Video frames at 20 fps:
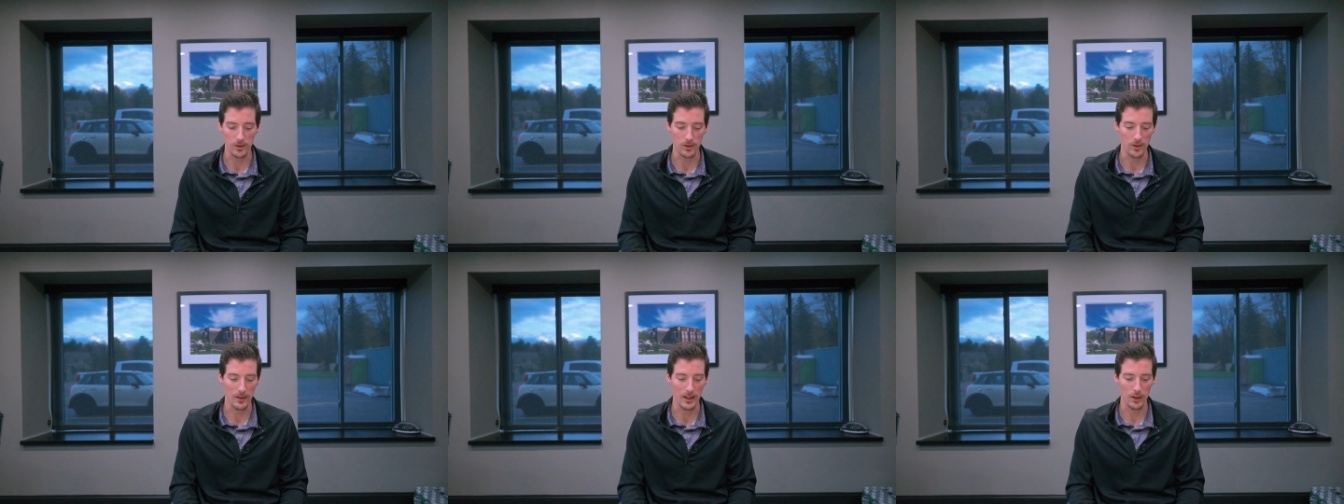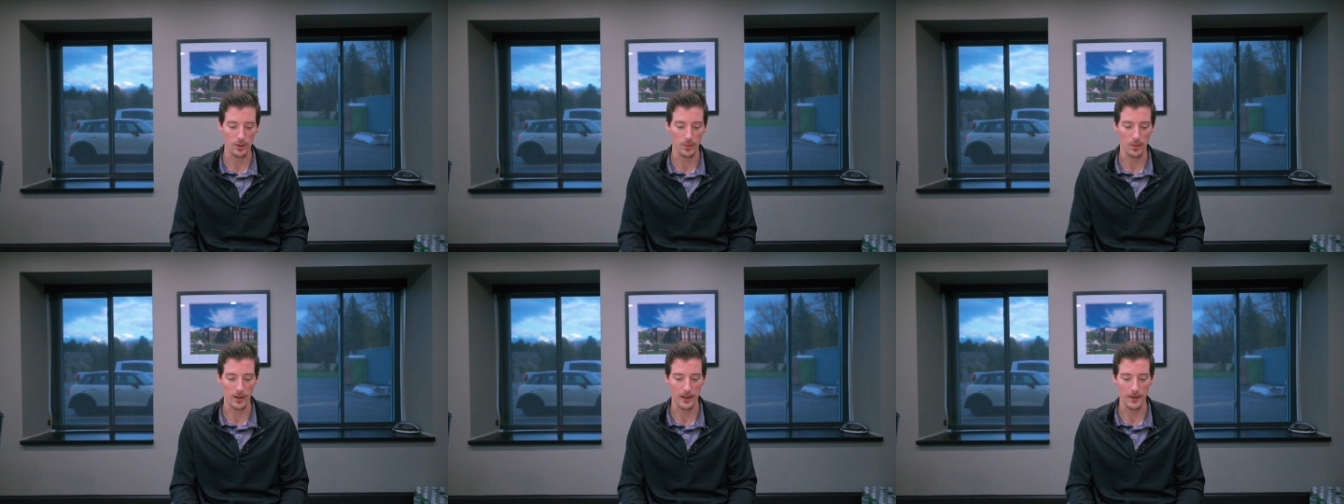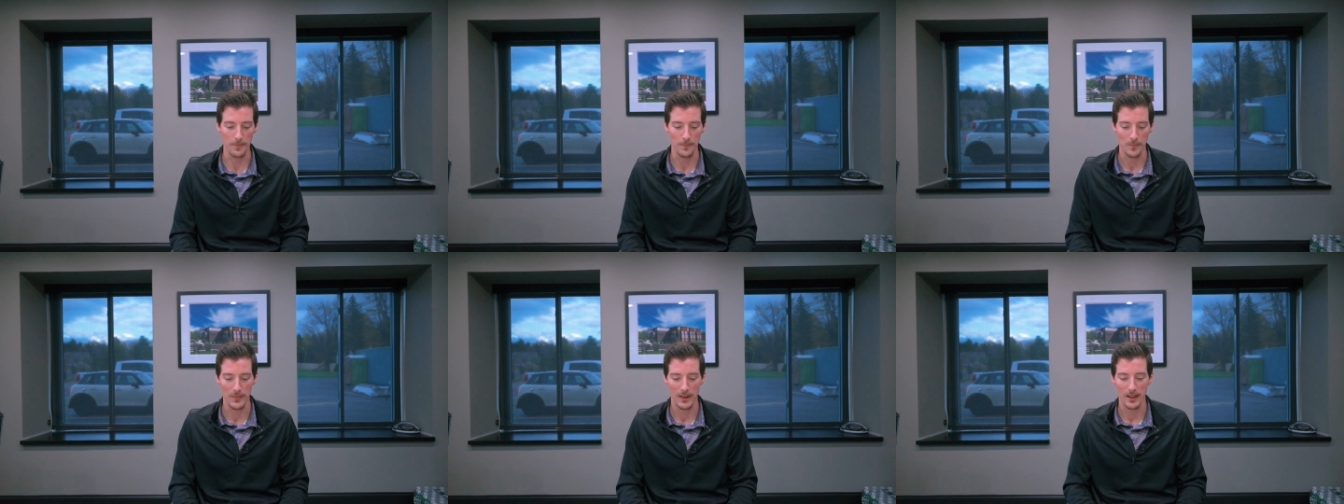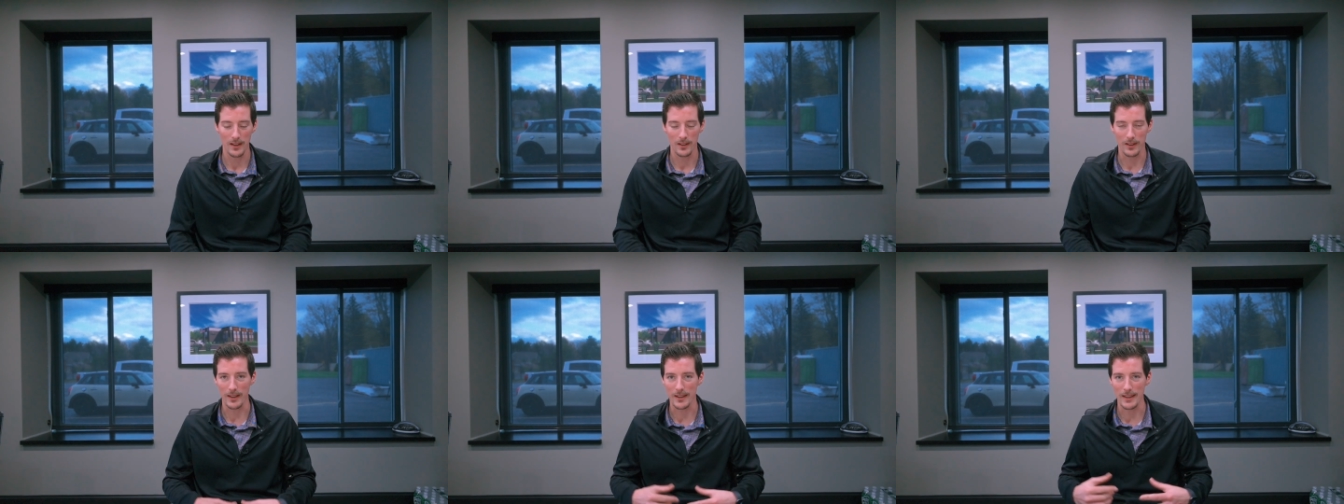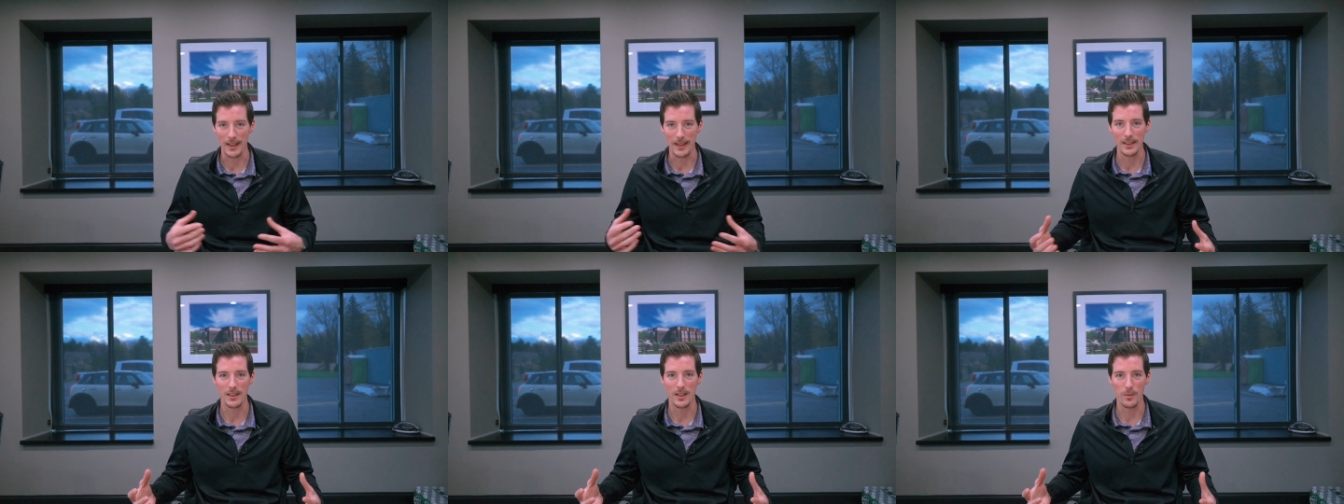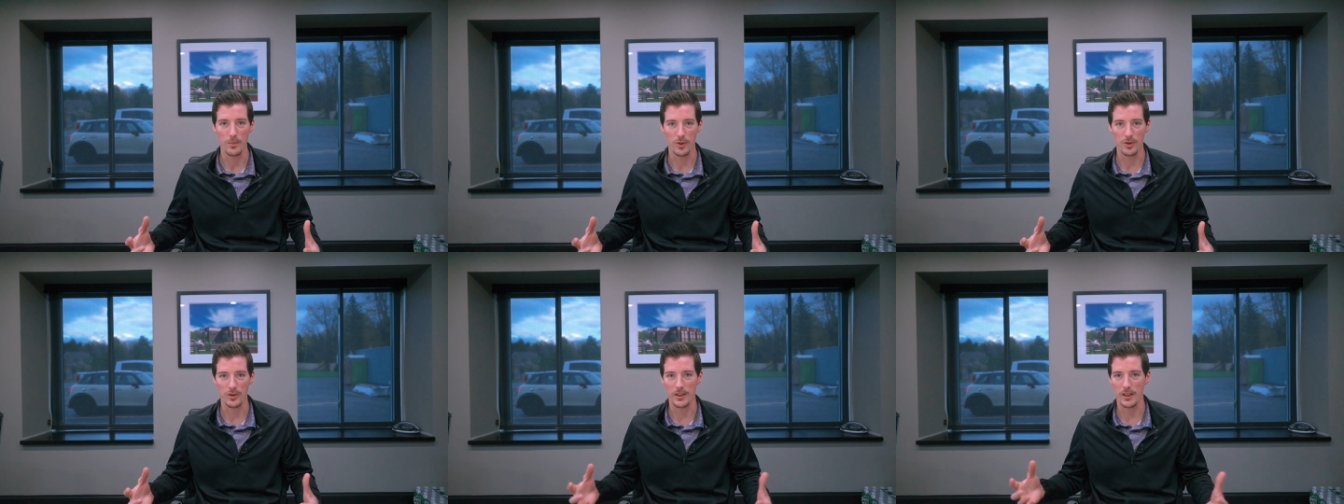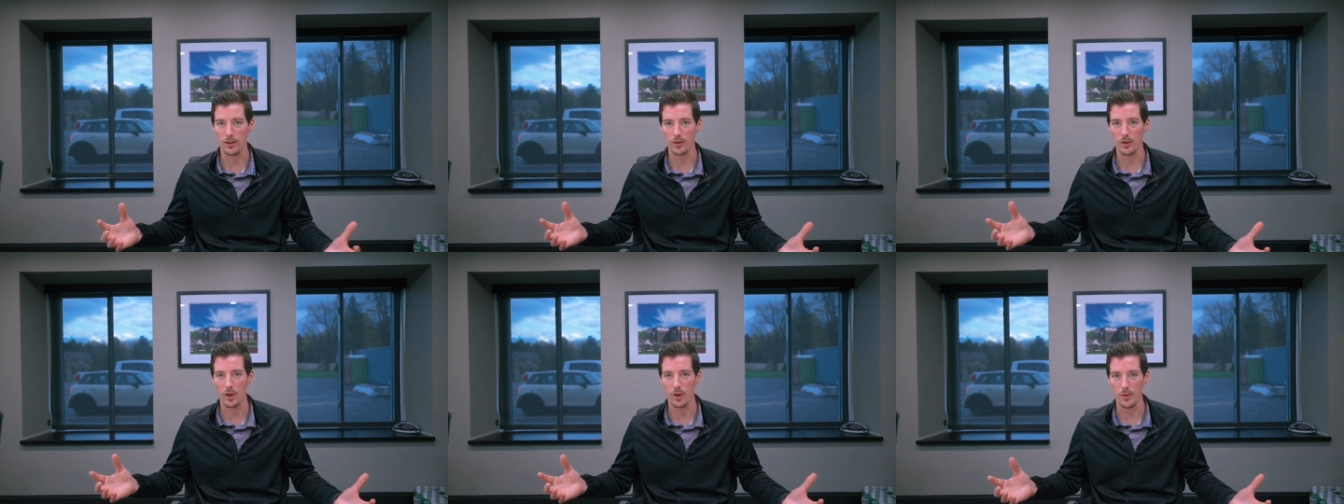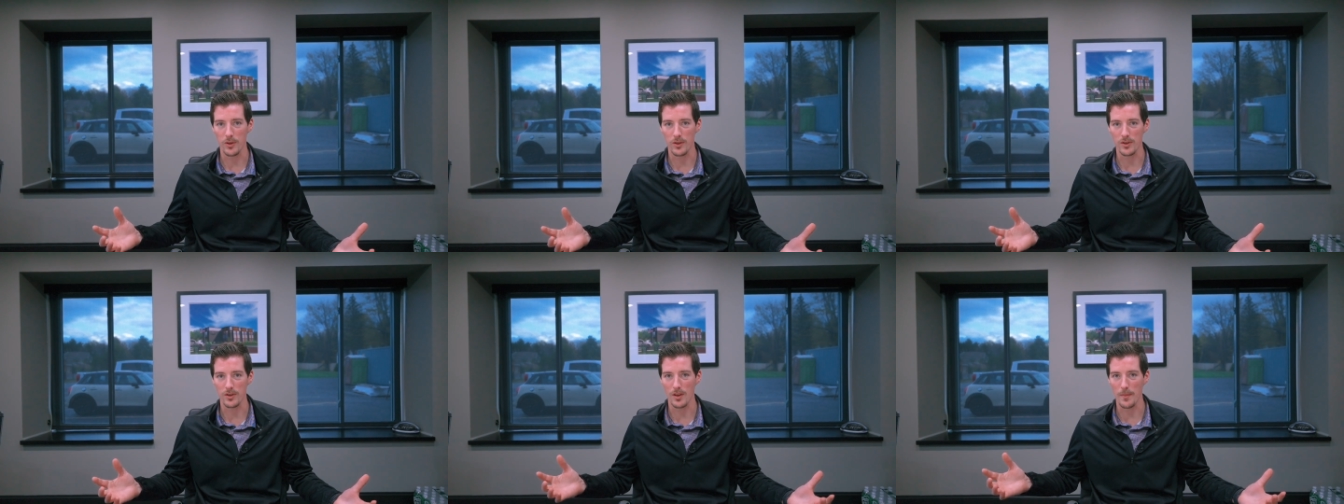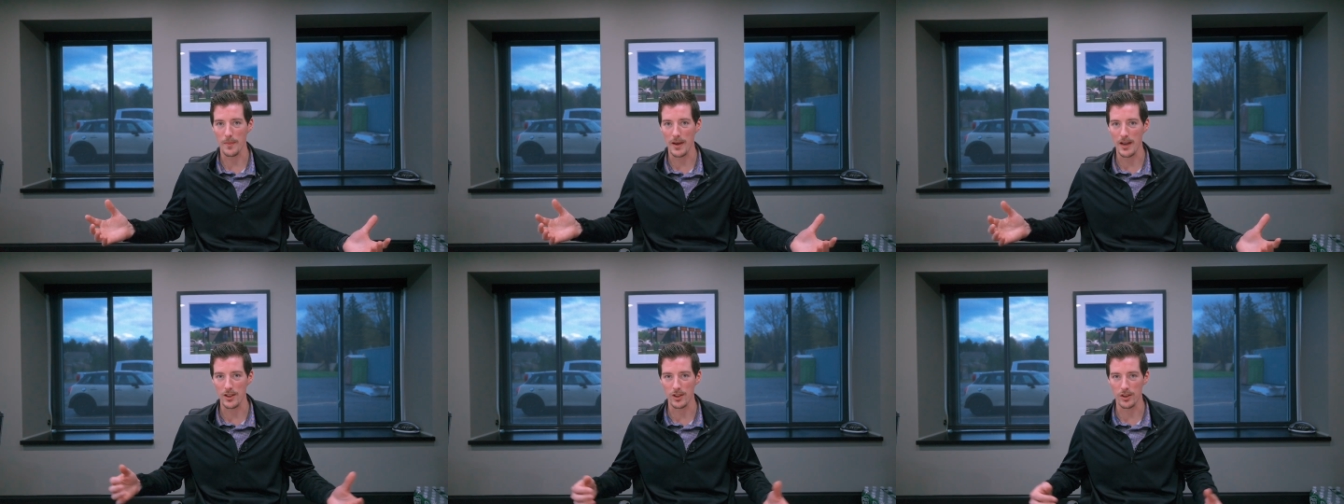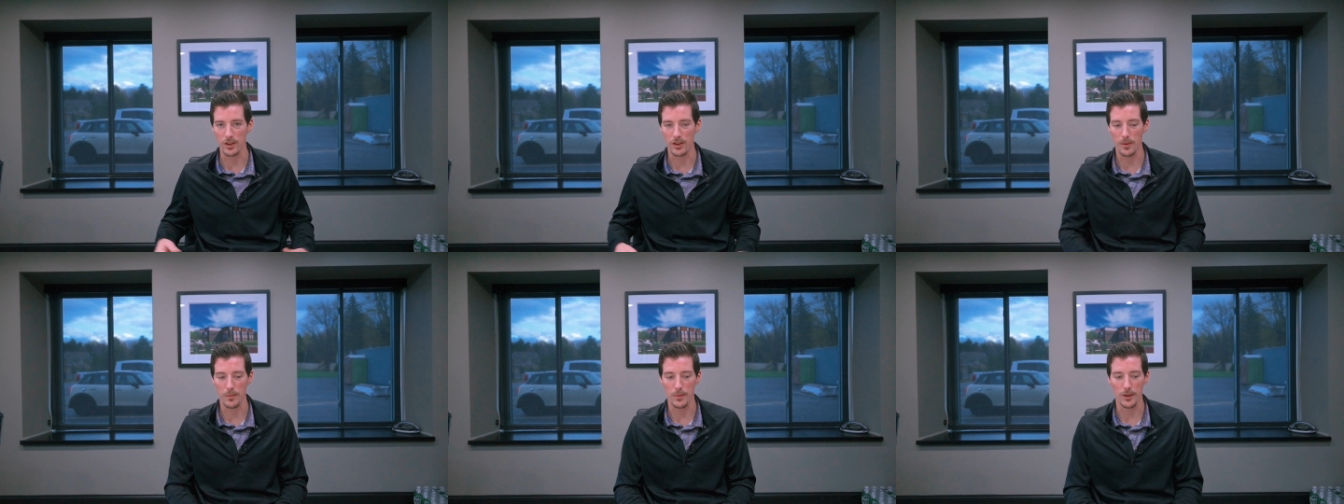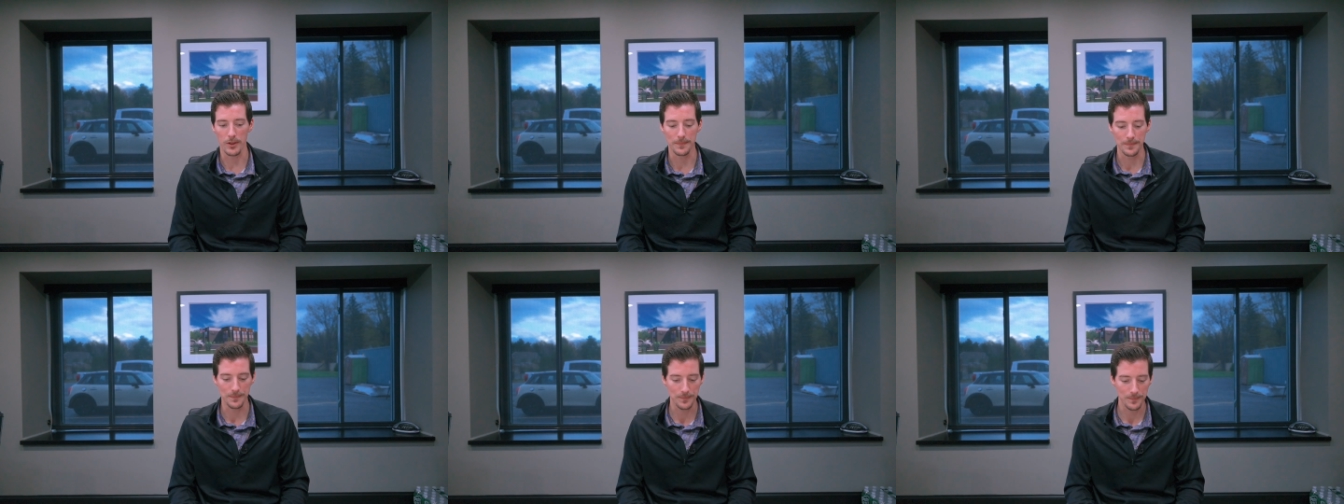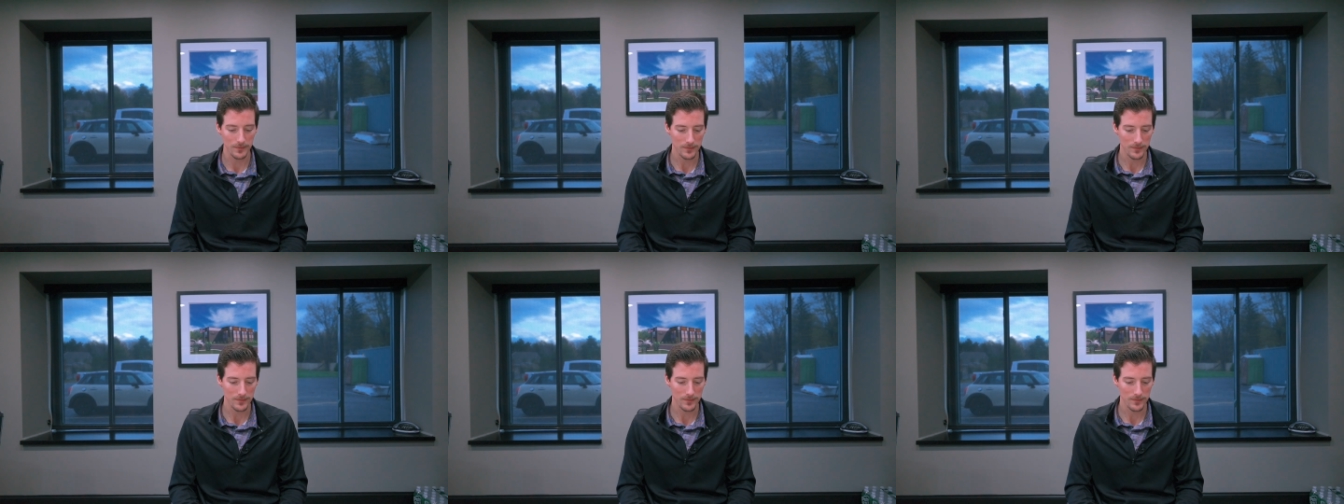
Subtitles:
So that's why like 19% or lower is the magic number.